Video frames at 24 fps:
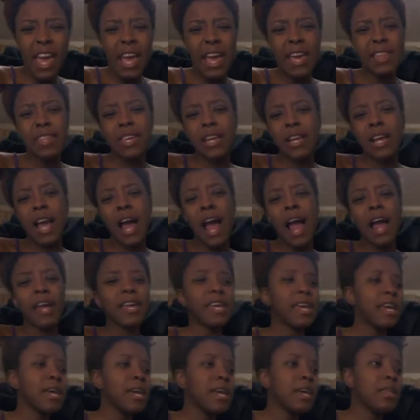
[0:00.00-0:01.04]
and then
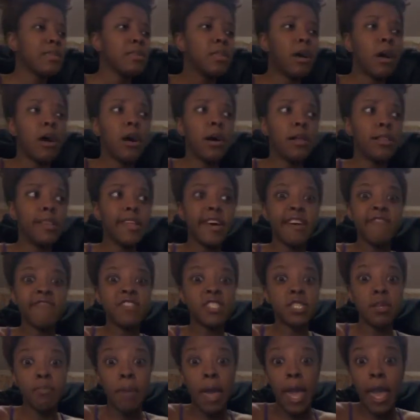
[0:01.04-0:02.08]
Cayenne left some